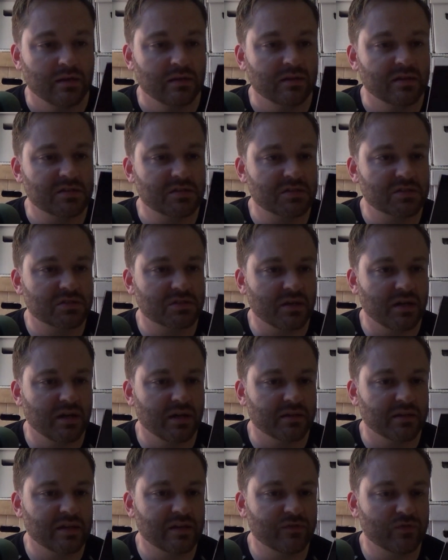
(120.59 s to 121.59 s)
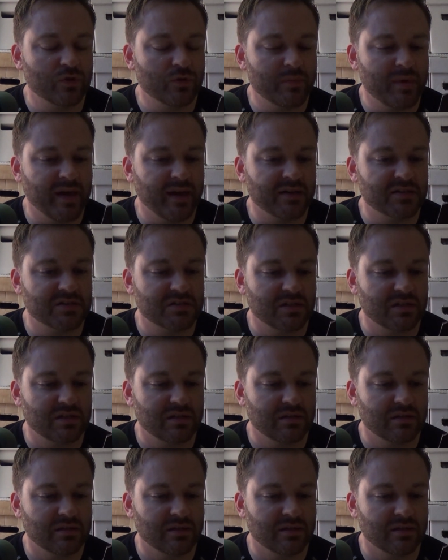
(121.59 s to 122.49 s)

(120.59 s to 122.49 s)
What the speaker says: This is the Geek Fuel magazine